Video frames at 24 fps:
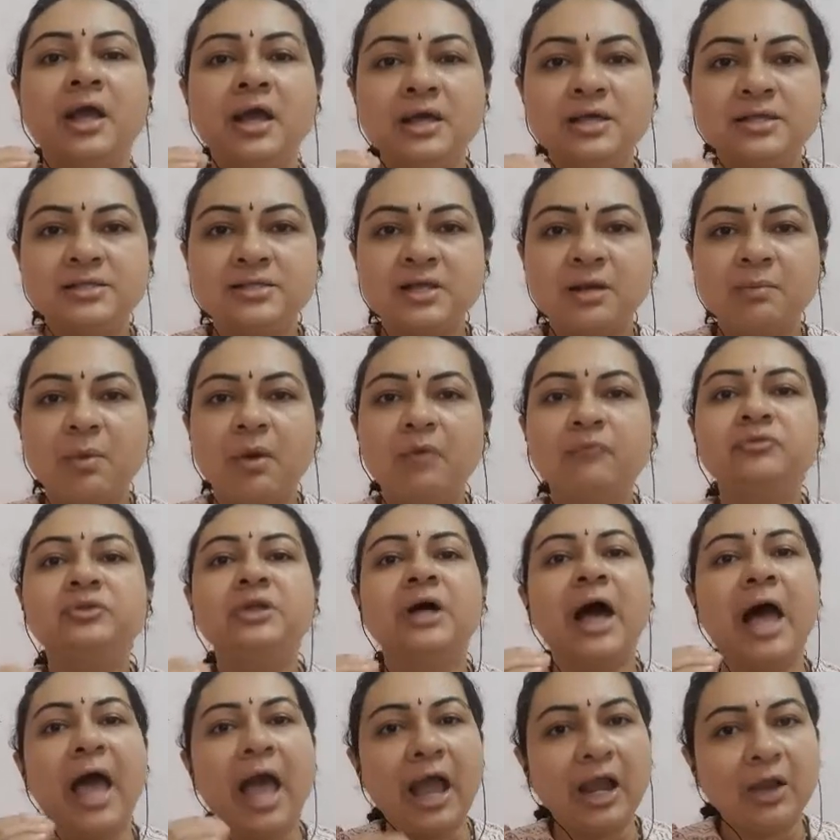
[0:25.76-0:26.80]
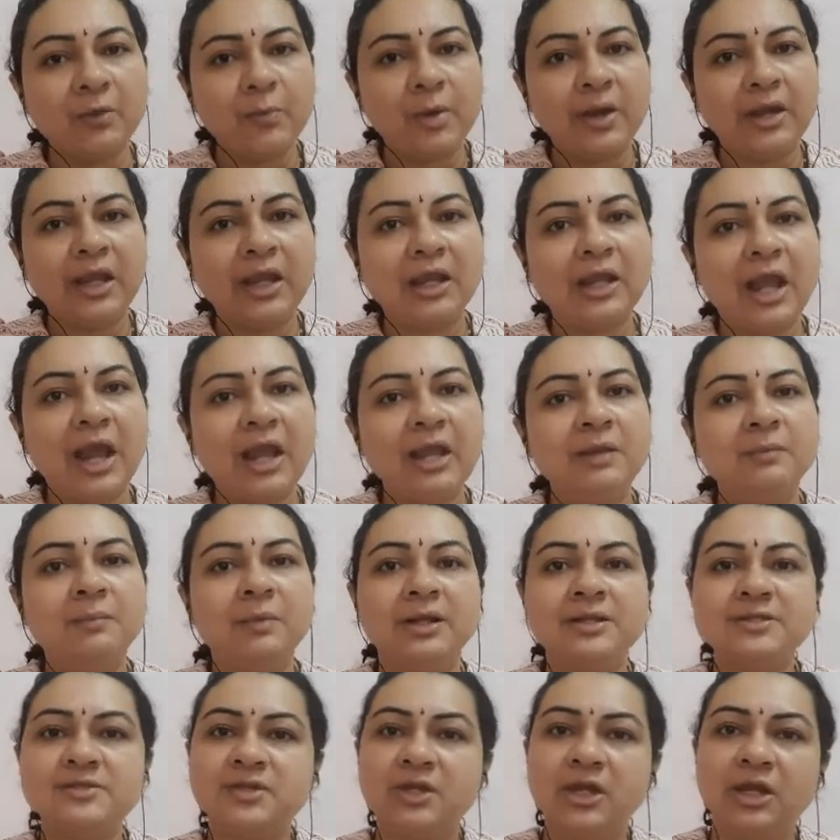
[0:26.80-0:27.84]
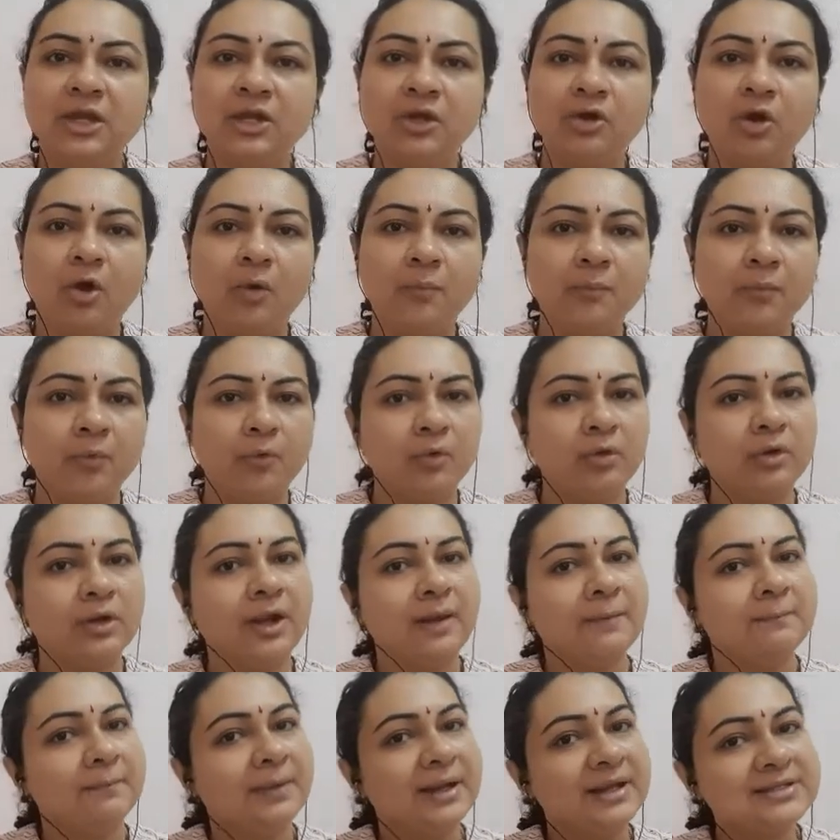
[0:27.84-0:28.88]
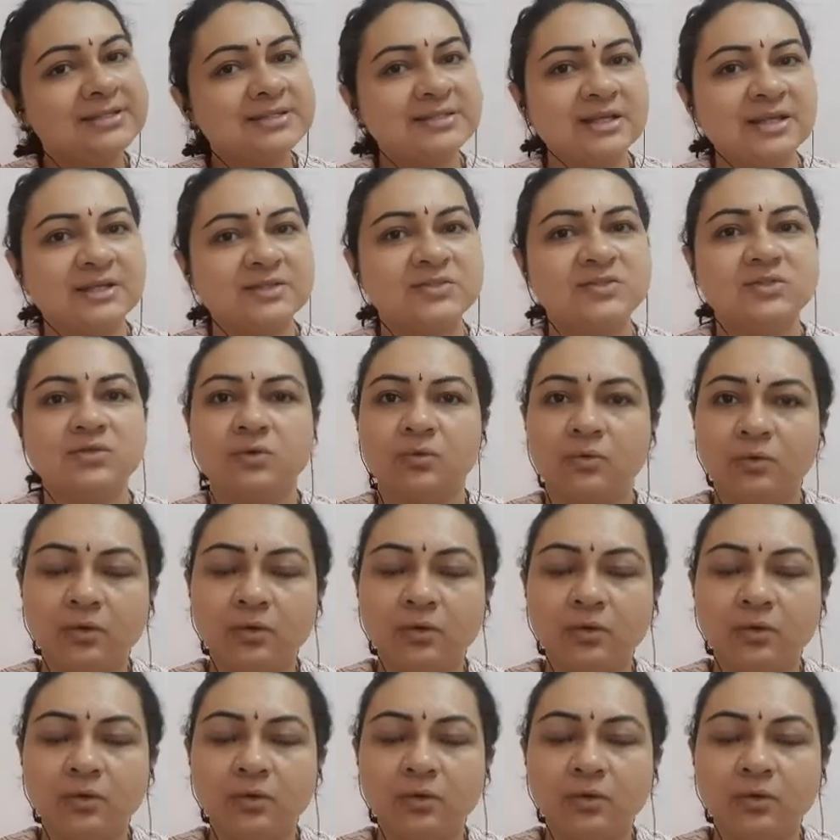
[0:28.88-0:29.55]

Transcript: some of the aquatic animals in your book number 6.